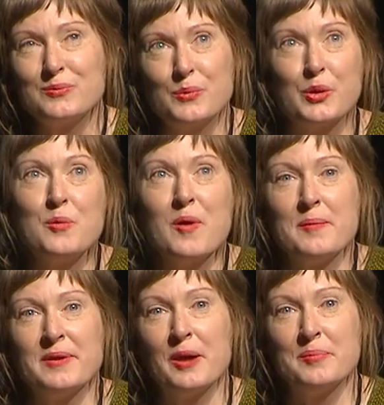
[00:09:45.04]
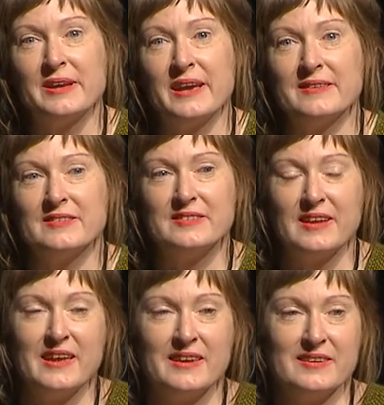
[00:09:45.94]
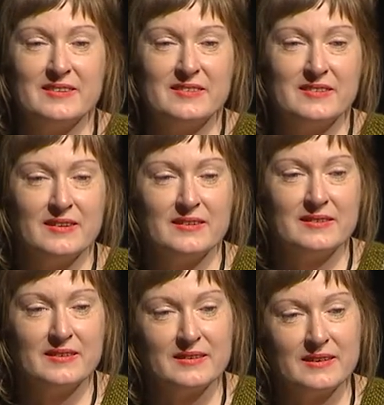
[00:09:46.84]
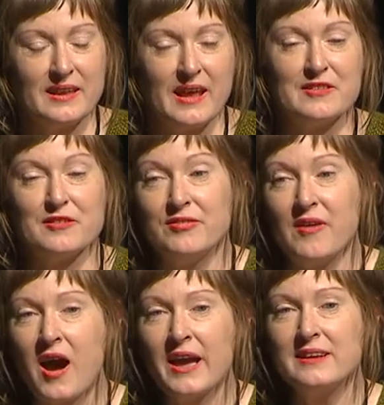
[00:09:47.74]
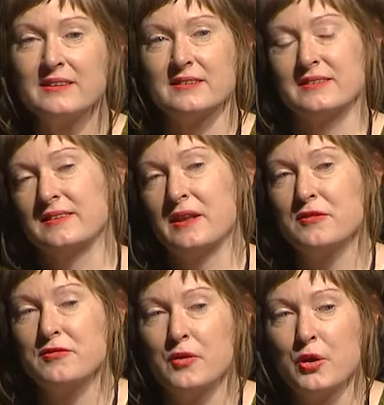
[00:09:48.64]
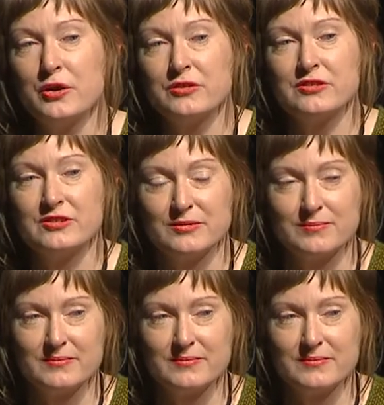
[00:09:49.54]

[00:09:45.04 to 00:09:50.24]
what you might be up against is a fight that at first